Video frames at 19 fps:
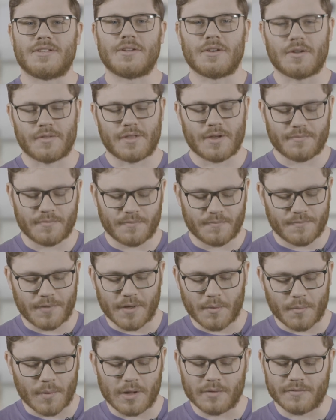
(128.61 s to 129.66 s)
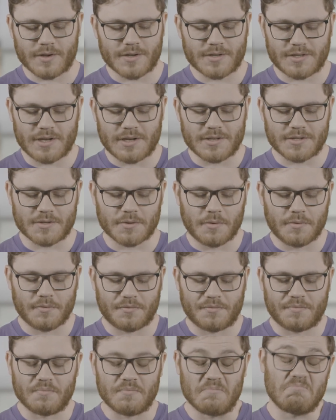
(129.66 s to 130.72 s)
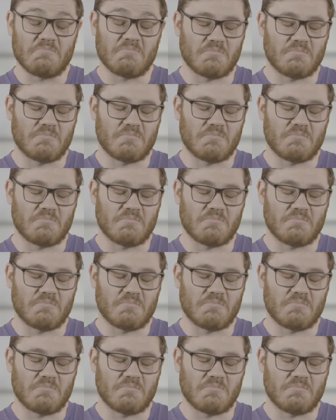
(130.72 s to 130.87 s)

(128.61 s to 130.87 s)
You know, they're well versed in sort of